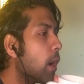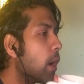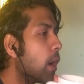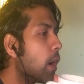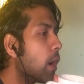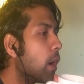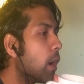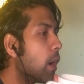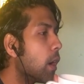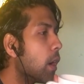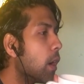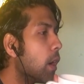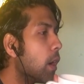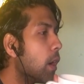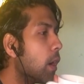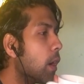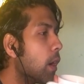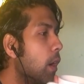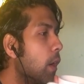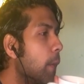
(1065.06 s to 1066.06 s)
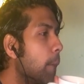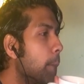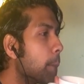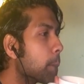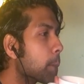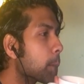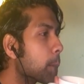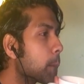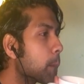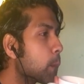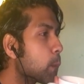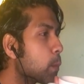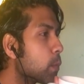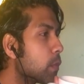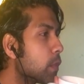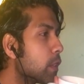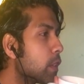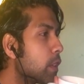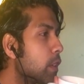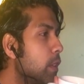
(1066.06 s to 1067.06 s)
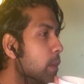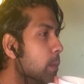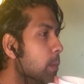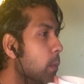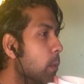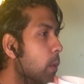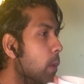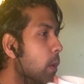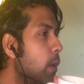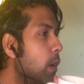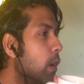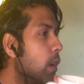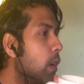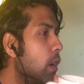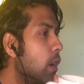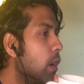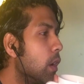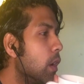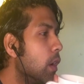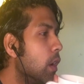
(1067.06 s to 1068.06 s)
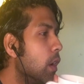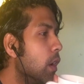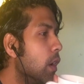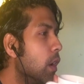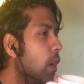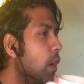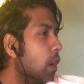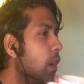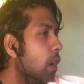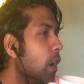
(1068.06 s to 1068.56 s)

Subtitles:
Gee, it sure is boring around here.